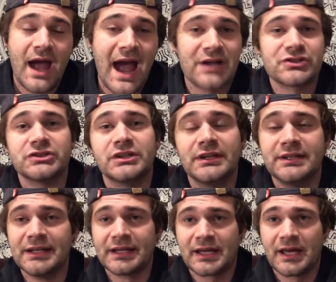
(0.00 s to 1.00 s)
actually a
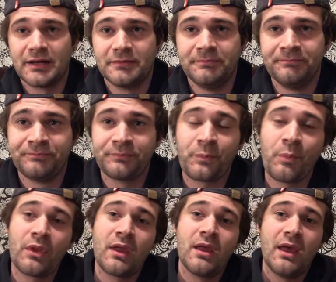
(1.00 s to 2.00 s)
dickhead?
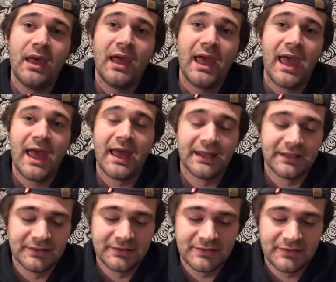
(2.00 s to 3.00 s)

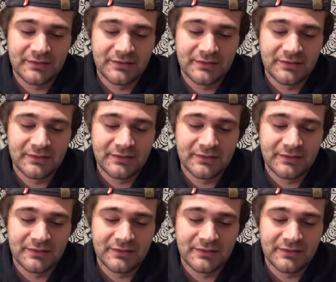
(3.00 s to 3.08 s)
And